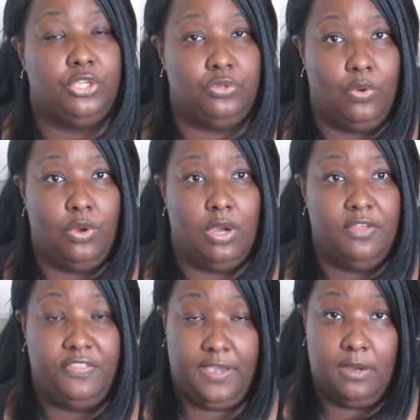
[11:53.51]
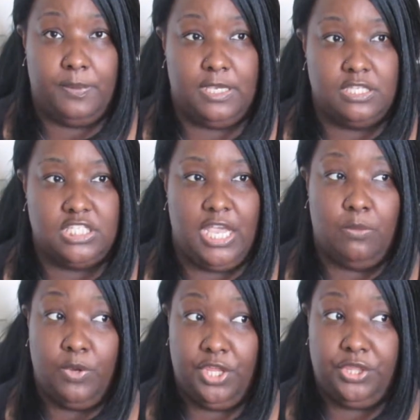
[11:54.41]
your therapist
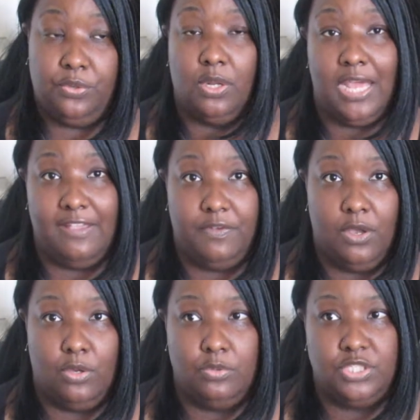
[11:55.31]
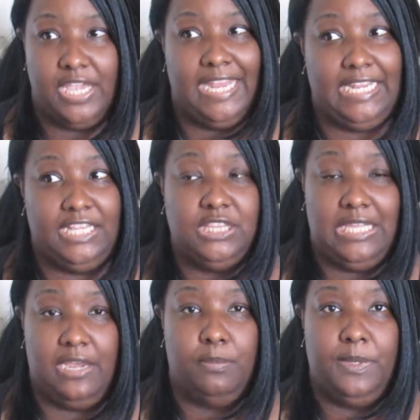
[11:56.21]
and with your life coach and in
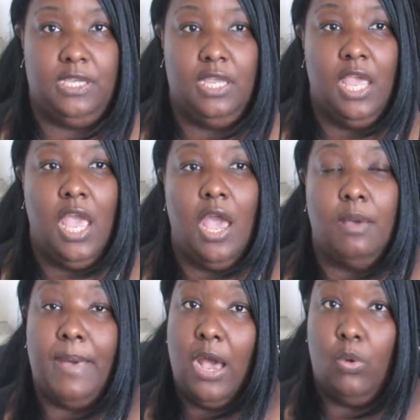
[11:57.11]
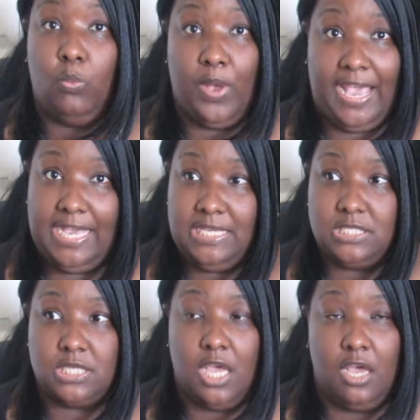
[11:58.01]
therapy about
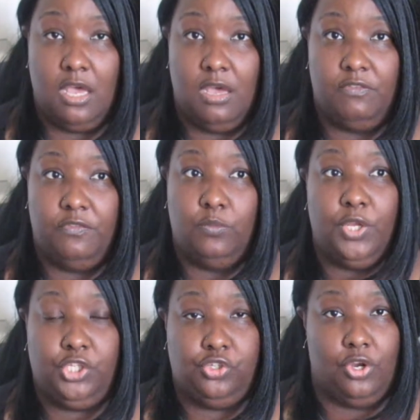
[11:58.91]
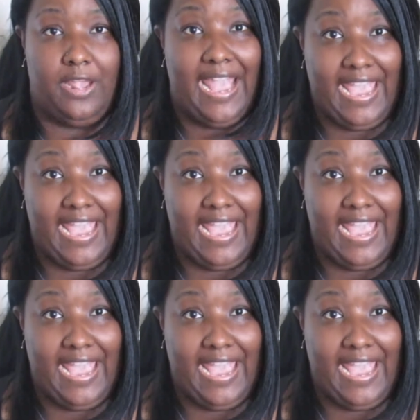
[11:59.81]
ways of when you're